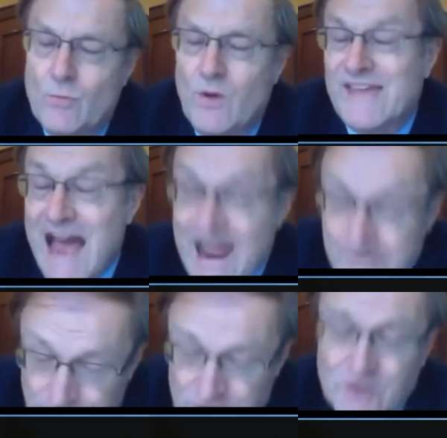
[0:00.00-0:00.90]
what the
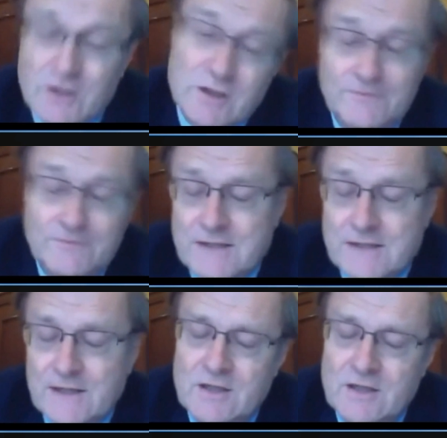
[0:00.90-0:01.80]
average
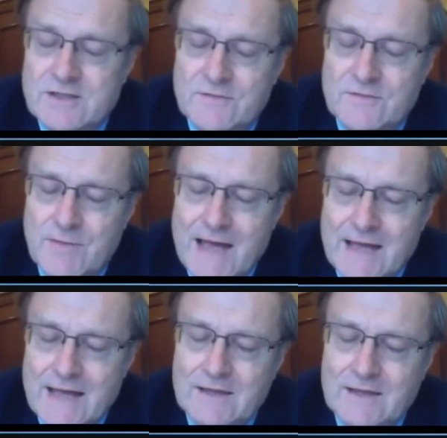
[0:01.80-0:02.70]
funding costs of the
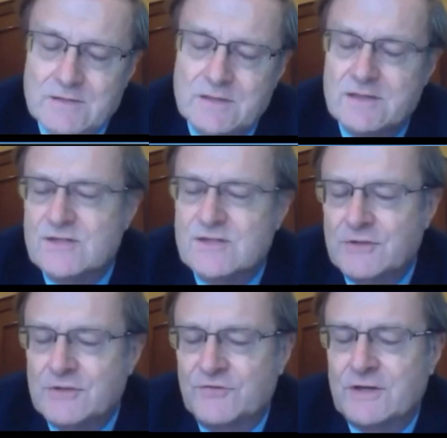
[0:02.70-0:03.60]
bank is, because those
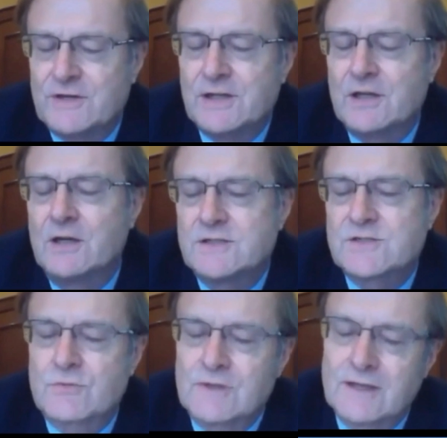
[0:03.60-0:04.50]
average funding
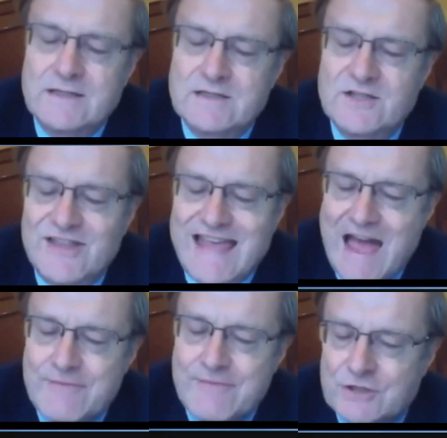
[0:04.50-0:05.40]
costs relate to the
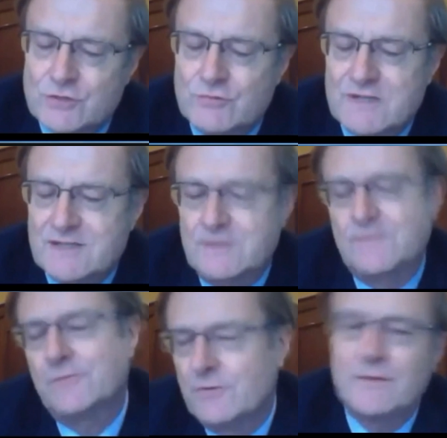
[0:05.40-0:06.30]
average risk of
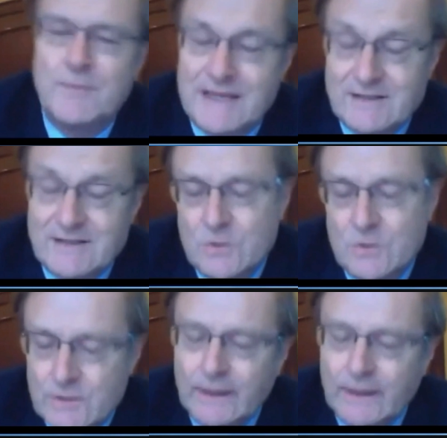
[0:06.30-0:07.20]
everything the bank's
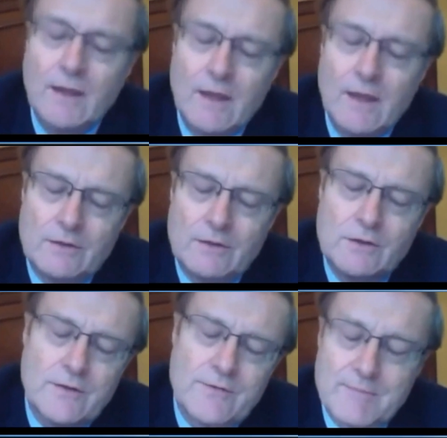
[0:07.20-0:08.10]
doing,
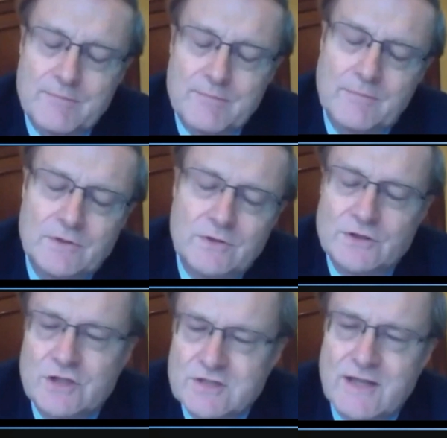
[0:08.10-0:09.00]
not that,
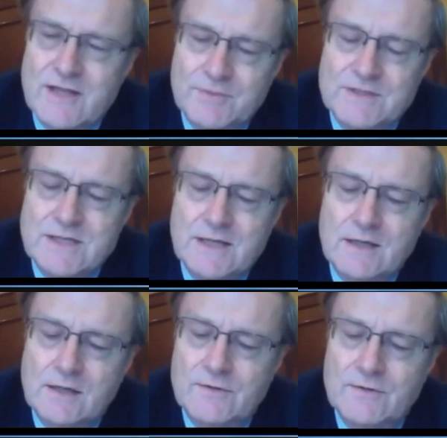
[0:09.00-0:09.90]
not just that
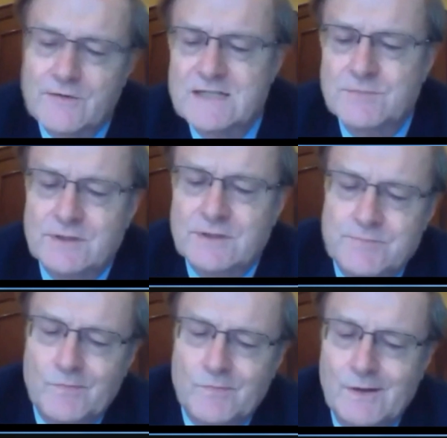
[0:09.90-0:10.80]
particular investment.
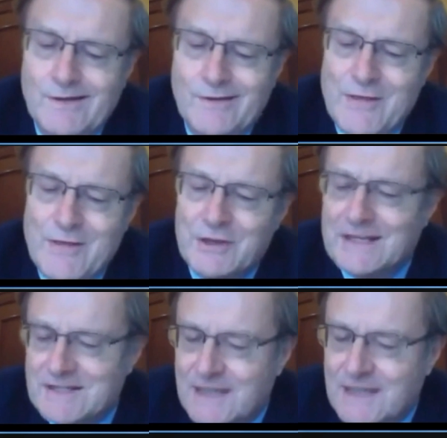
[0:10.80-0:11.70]
And then the
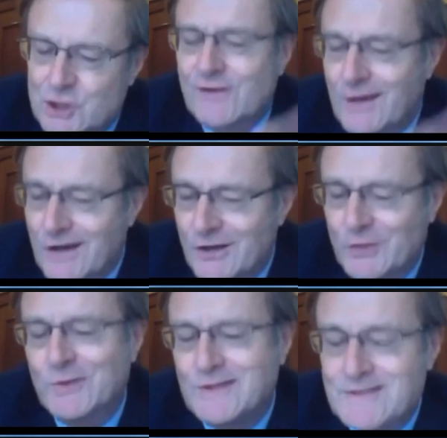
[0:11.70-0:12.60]
next stage in that
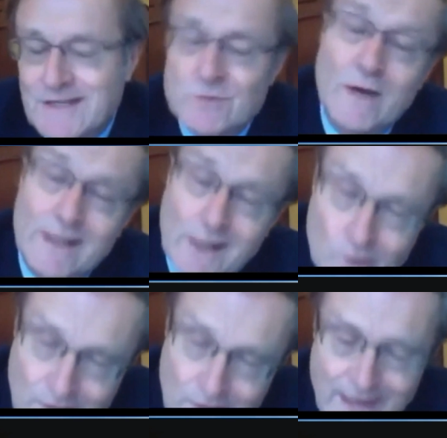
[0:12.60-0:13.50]
argument is, well,
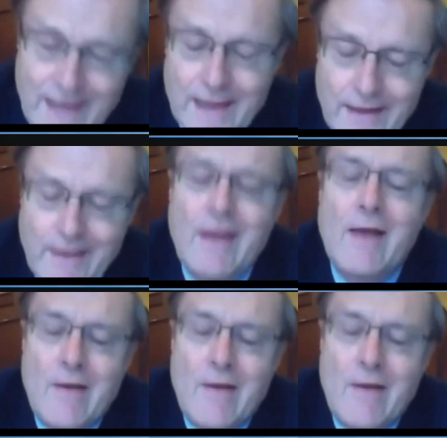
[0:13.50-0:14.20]
okay,